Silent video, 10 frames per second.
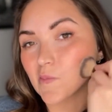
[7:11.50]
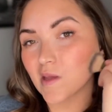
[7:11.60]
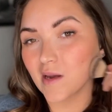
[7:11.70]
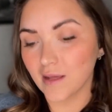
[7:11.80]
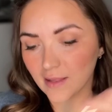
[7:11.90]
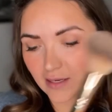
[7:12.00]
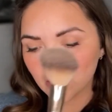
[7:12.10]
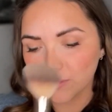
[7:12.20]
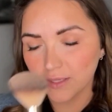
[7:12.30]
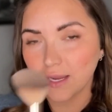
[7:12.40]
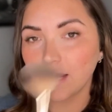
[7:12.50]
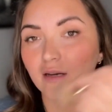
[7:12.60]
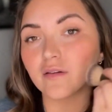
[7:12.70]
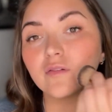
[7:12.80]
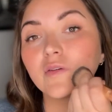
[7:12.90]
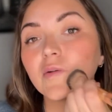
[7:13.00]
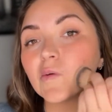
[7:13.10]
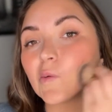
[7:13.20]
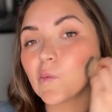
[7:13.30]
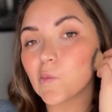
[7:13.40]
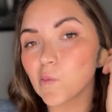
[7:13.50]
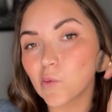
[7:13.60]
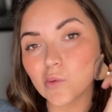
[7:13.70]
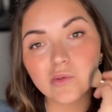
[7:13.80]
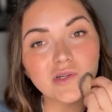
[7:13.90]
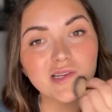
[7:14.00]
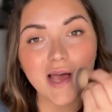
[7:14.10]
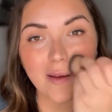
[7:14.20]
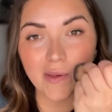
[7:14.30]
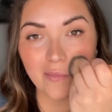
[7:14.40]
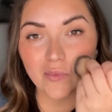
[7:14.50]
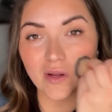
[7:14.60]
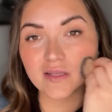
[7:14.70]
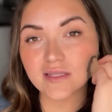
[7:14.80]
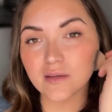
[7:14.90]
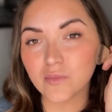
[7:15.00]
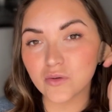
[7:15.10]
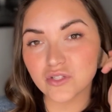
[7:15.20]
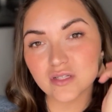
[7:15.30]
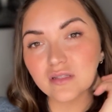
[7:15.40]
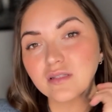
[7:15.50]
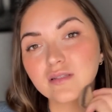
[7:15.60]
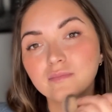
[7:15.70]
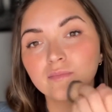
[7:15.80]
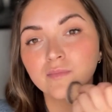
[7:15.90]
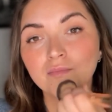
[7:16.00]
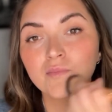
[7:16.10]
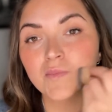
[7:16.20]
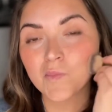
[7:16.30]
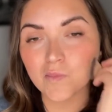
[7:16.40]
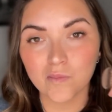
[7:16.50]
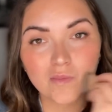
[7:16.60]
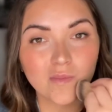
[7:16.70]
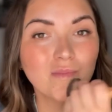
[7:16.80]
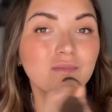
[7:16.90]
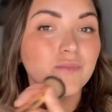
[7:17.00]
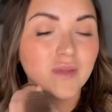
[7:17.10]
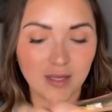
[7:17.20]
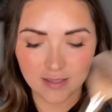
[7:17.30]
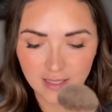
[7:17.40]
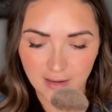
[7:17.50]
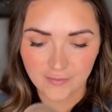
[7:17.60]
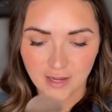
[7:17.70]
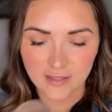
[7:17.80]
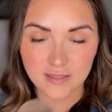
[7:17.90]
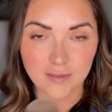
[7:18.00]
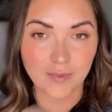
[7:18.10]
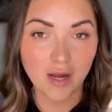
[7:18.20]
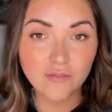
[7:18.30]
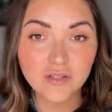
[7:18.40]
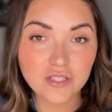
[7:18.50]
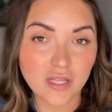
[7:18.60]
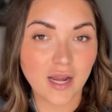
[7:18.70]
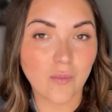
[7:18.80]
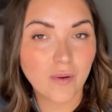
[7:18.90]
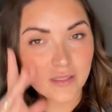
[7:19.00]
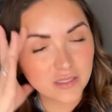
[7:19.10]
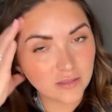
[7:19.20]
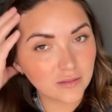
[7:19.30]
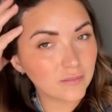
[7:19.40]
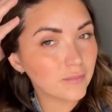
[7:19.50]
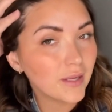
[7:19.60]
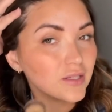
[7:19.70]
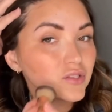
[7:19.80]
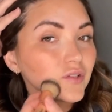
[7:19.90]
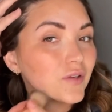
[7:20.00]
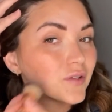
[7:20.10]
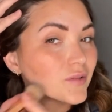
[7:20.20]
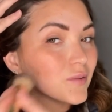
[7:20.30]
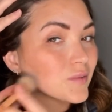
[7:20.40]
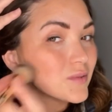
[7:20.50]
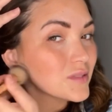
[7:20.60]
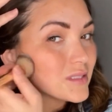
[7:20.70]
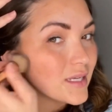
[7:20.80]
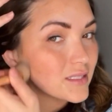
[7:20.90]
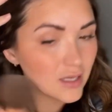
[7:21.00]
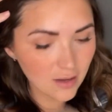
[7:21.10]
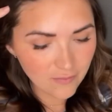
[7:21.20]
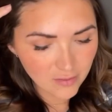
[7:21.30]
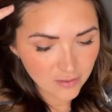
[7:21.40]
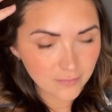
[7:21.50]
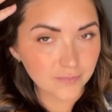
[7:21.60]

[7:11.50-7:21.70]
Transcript: And I like doing kind of dabbing, pressing motions because I've got some coverage that I want to make sure stays covered.